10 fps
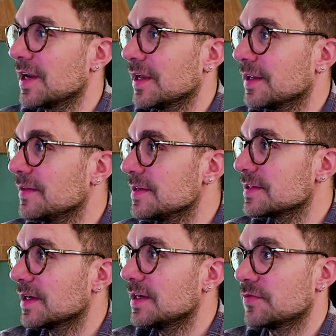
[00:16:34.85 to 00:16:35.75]
Like in
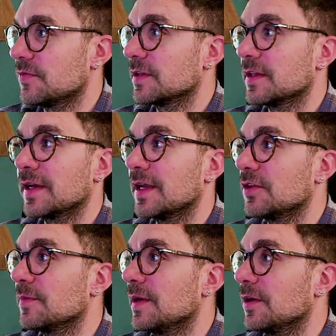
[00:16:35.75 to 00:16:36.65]
this case, for the
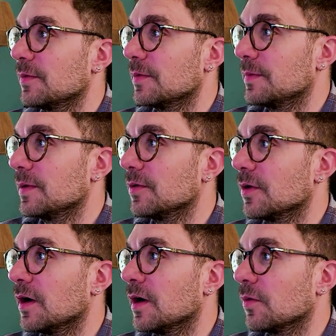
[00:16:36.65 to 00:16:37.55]
get domain overview
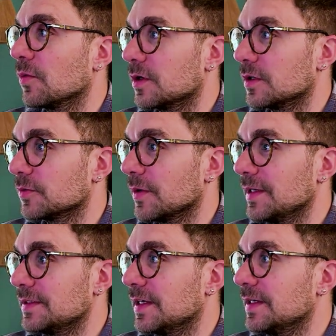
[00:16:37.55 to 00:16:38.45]

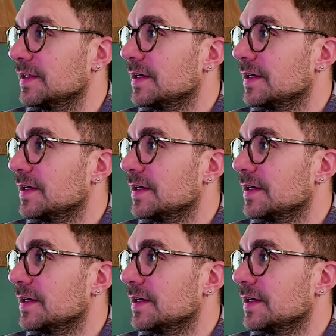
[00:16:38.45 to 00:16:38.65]
worldwide, right,